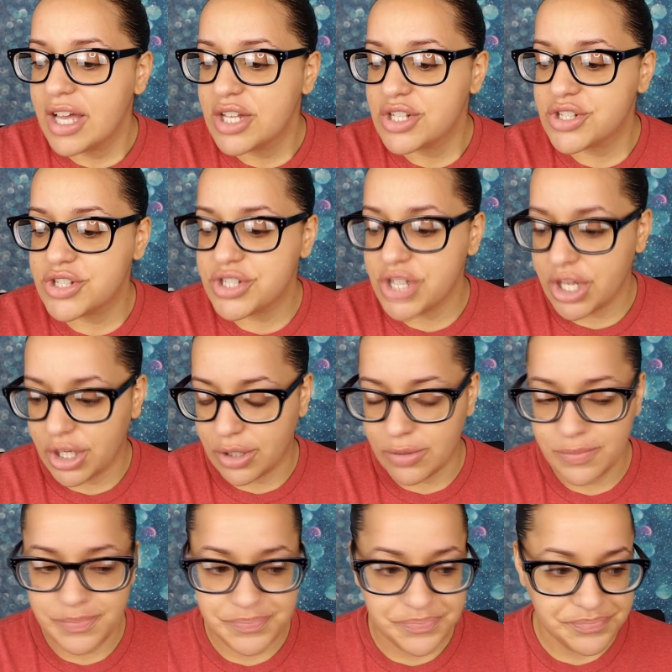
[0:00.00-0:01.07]

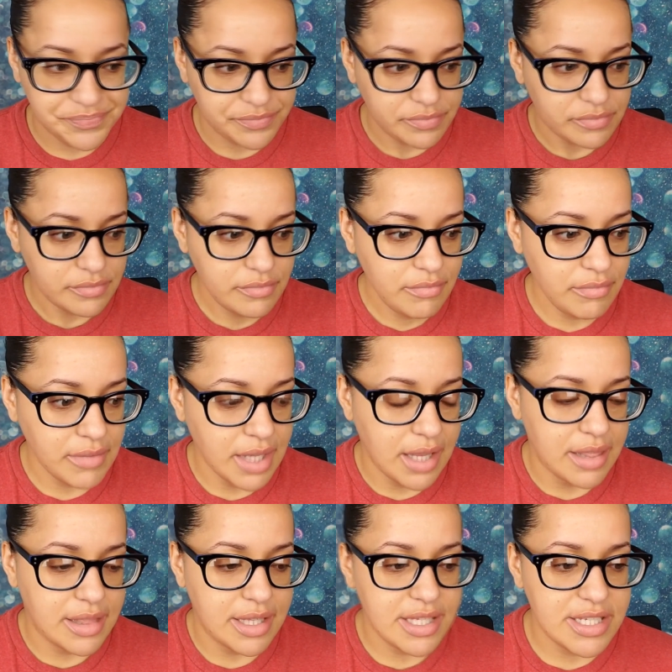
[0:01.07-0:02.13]
So
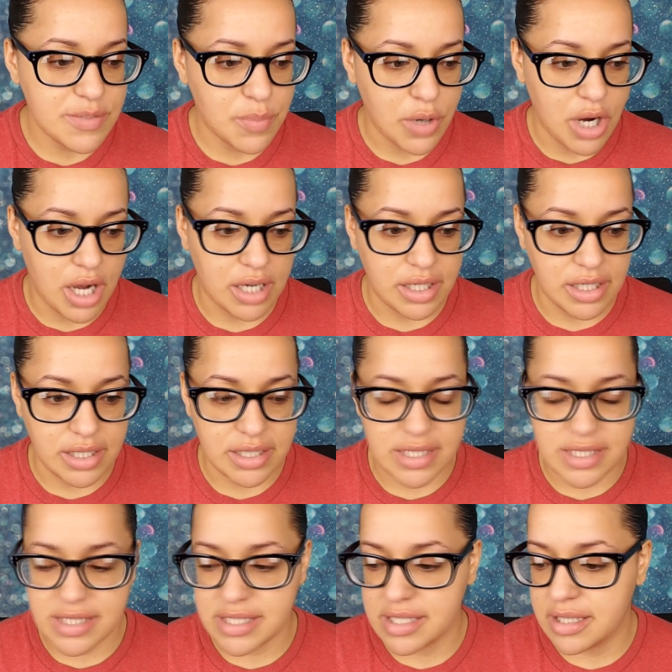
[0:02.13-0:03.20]
these
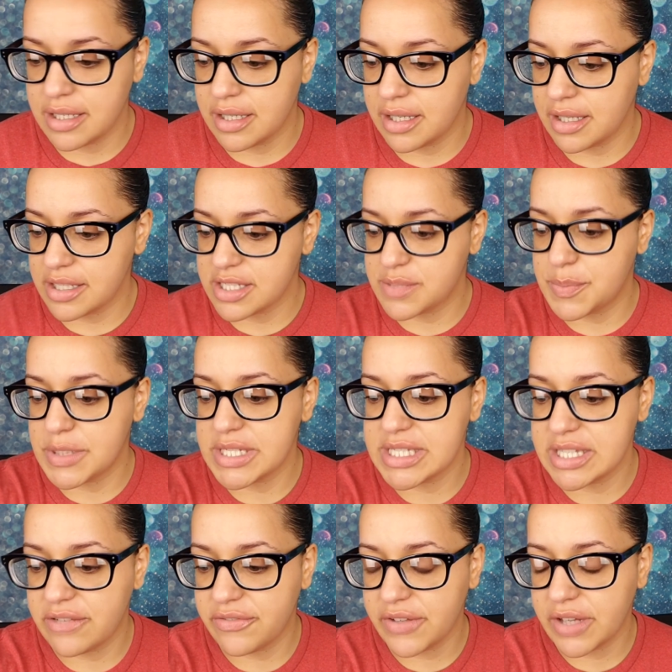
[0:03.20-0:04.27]
products,
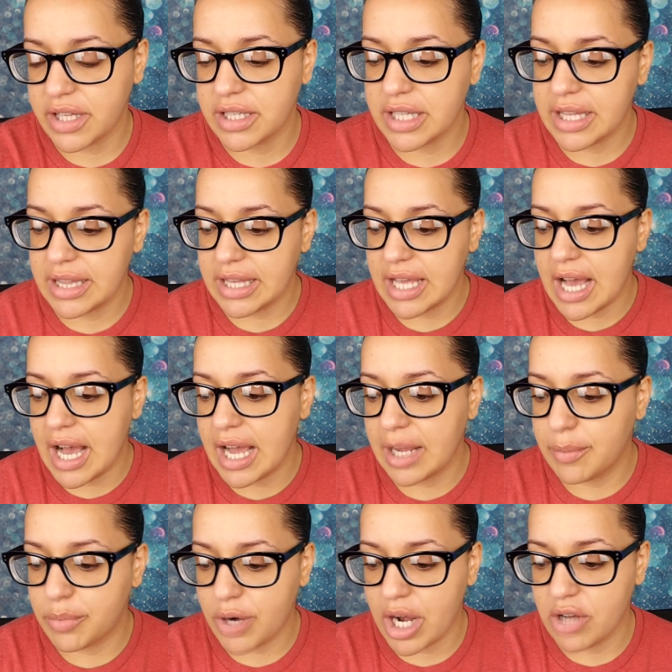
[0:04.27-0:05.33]
specifically the
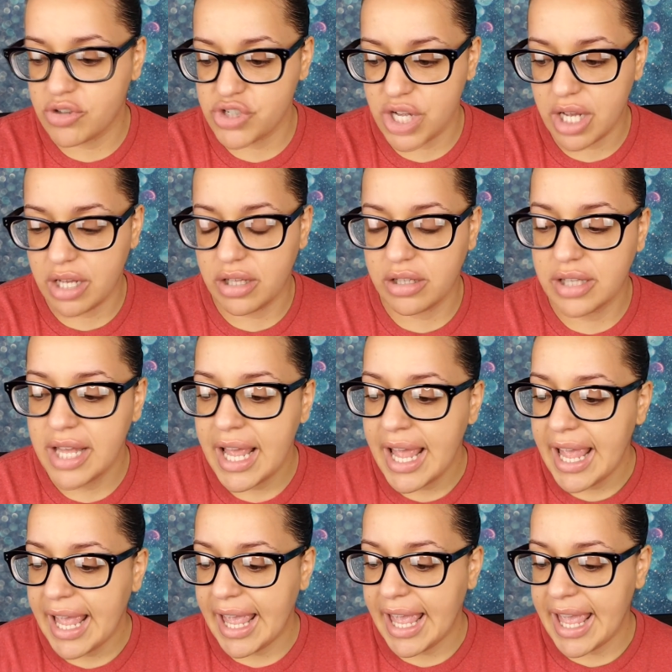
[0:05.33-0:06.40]
Highbrow Gel
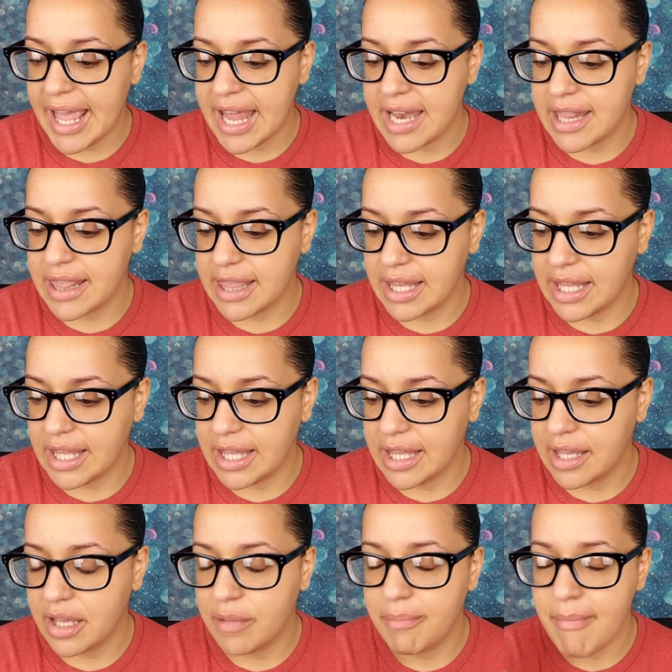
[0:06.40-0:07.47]
and
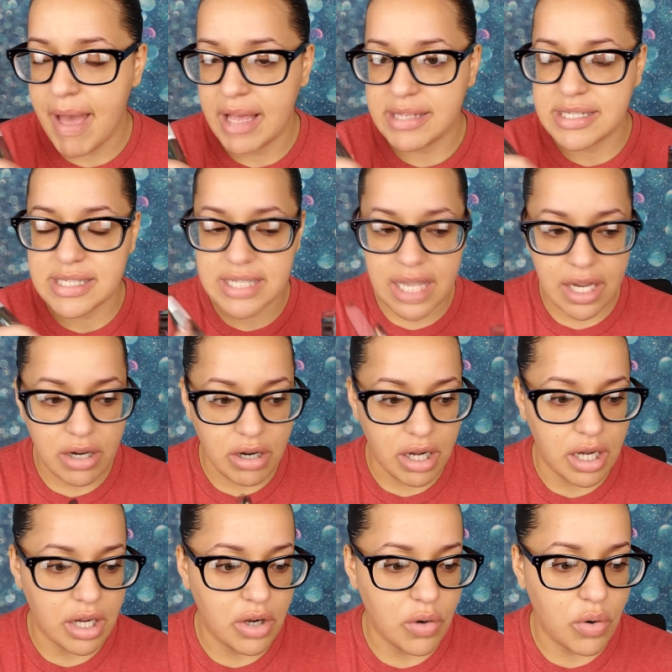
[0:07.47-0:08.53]
the
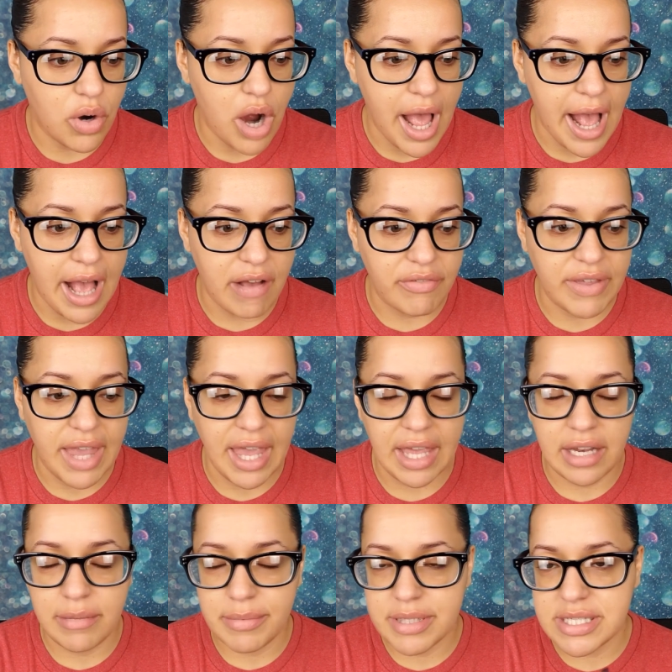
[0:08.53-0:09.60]
mascara, have
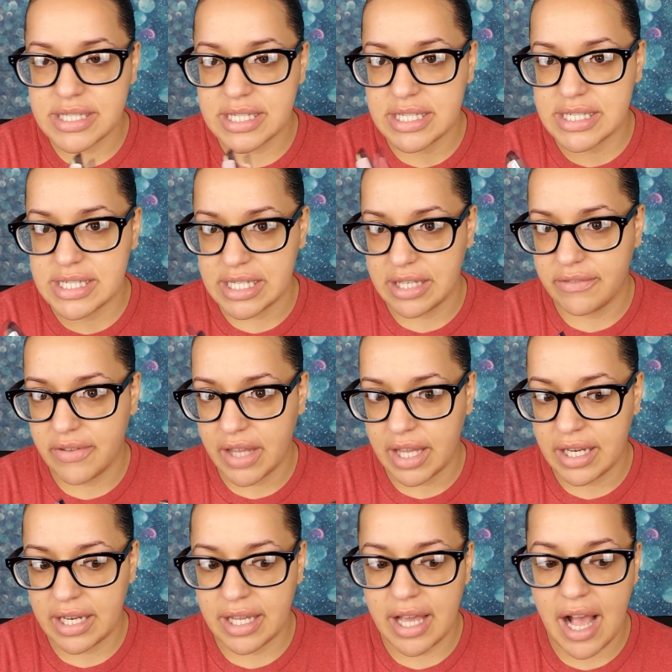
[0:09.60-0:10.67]
cannabis sativa in
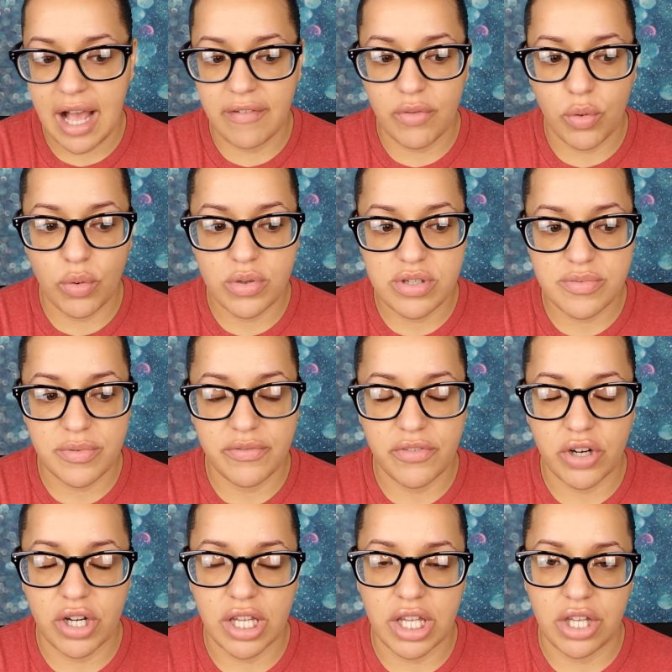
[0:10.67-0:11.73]
it. I've always been
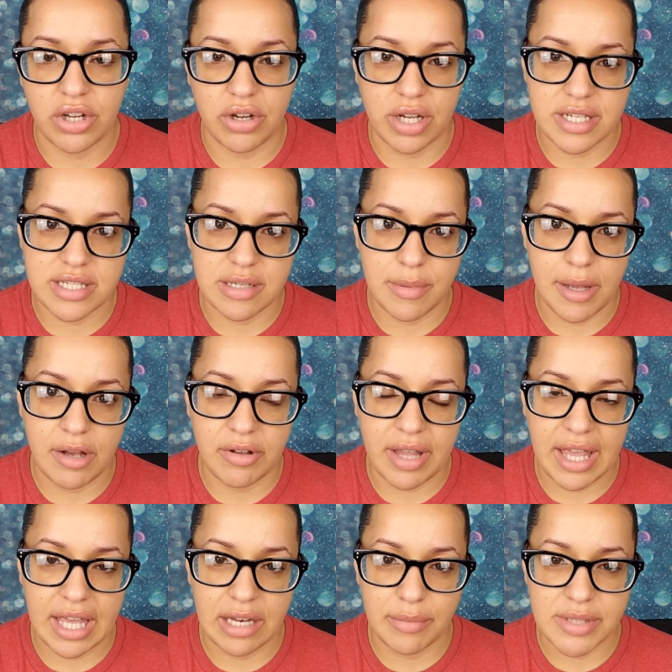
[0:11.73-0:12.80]
very curious about
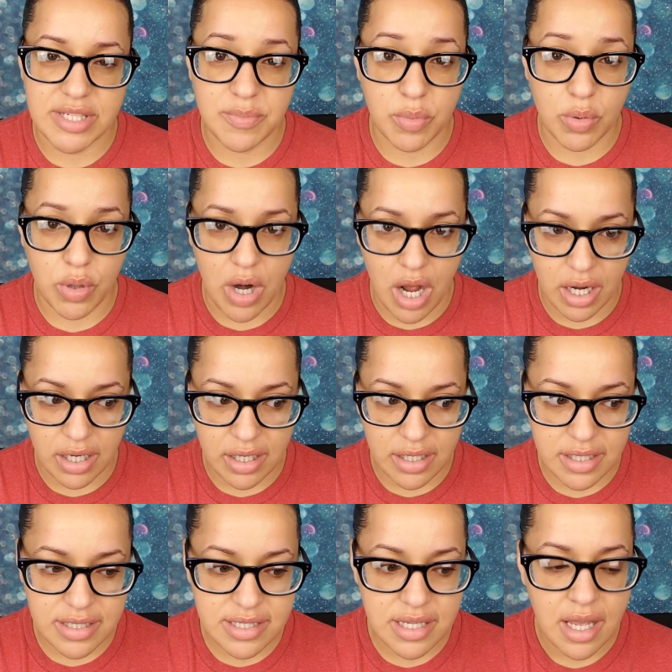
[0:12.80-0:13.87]
cannabis
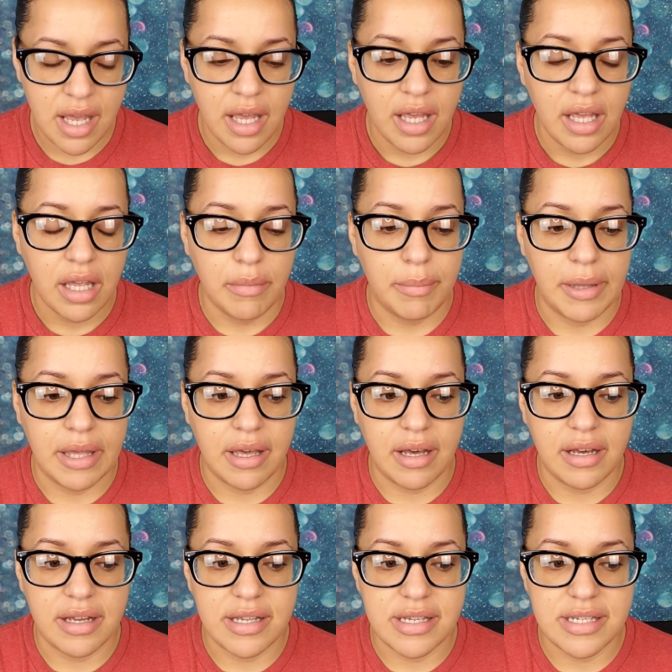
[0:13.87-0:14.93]
products
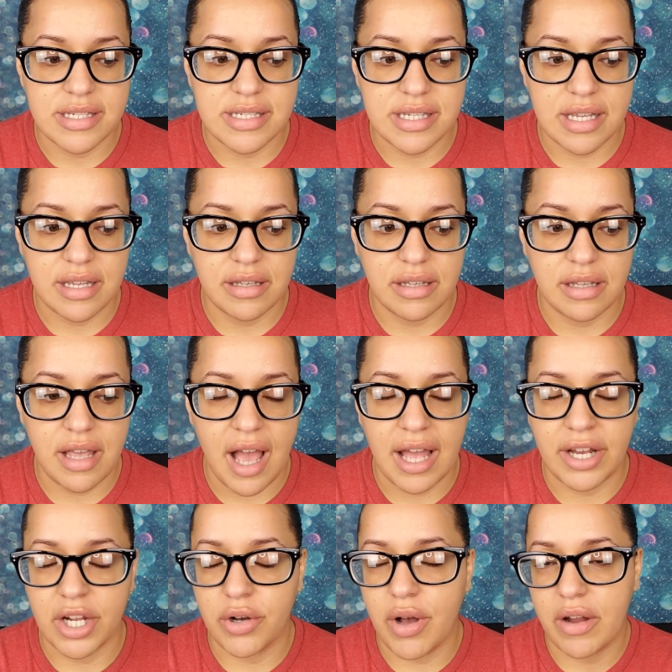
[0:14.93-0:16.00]
because I
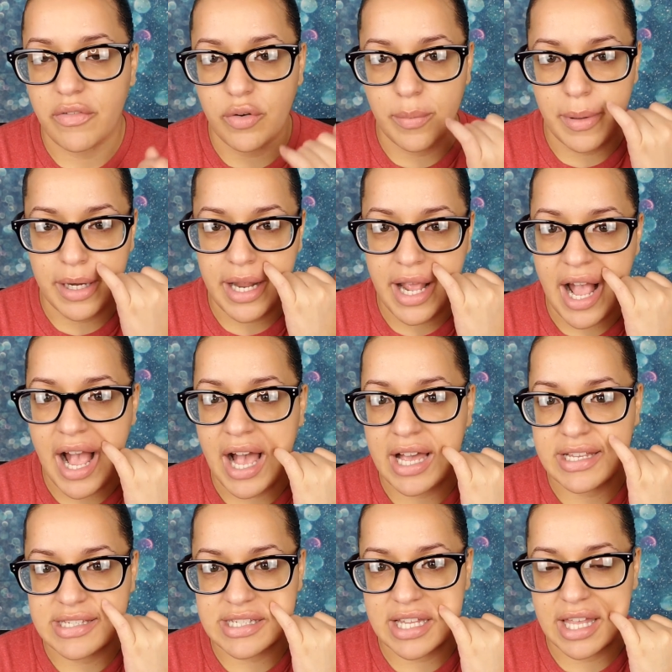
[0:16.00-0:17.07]
know everybody
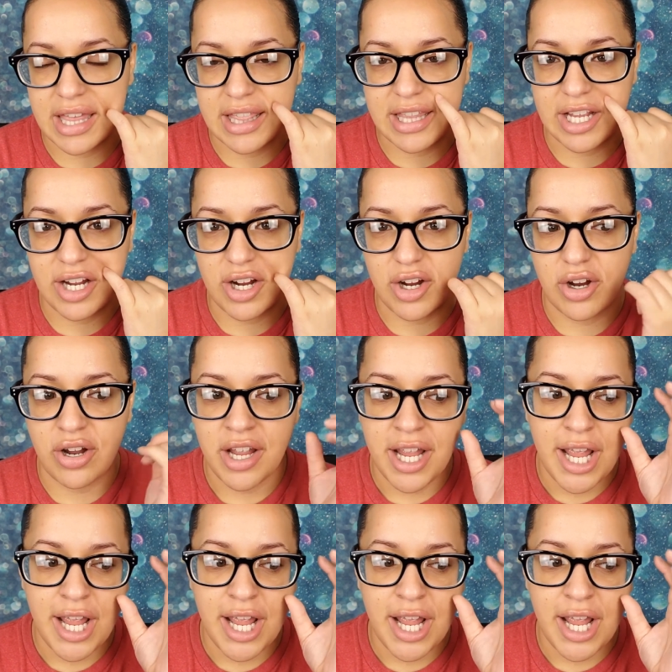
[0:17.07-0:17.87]
has like their